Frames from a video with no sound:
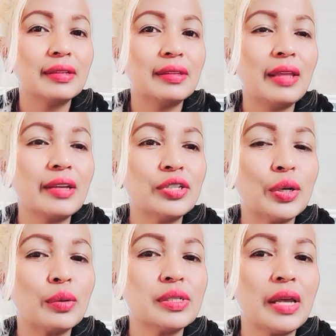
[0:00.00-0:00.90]

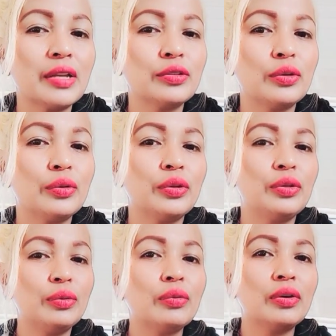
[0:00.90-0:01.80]
na-share ko sa inyo
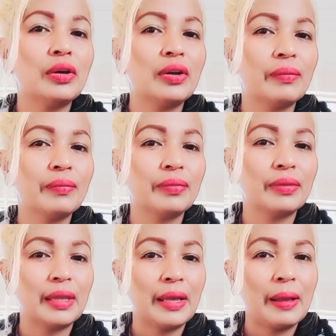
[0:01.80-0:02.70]
yung
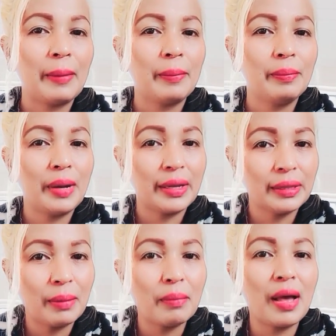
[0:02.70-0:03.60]

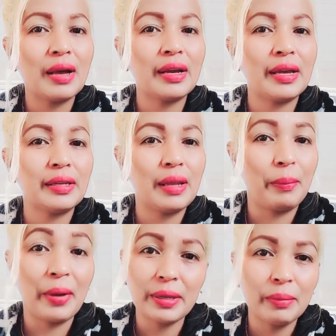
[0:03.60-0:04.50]
magandang bagay na
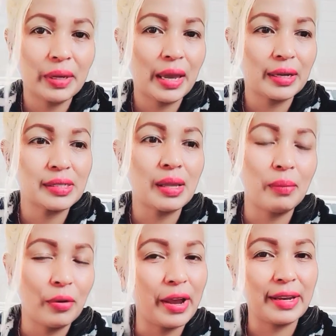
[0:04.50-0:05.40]
pwede mangyari sa
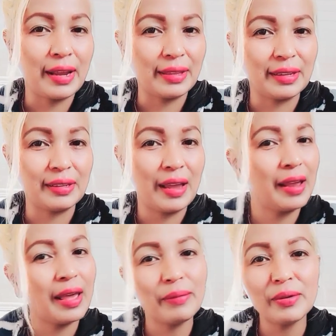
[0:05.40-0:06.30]
buhay natin.
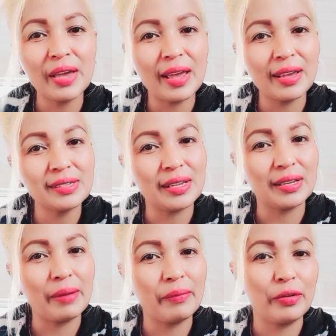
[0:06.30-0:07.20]
I love you guys
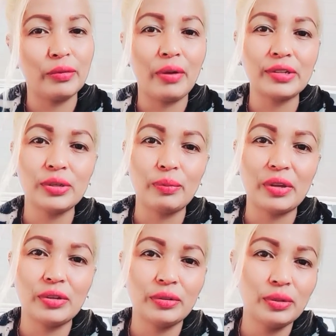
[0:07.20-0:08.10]
and keep on watching
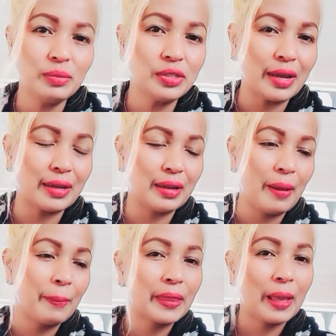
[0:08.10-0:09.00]
my YouTube channel.
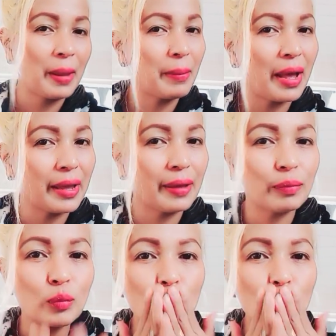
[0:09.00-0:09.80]
Bye-bye!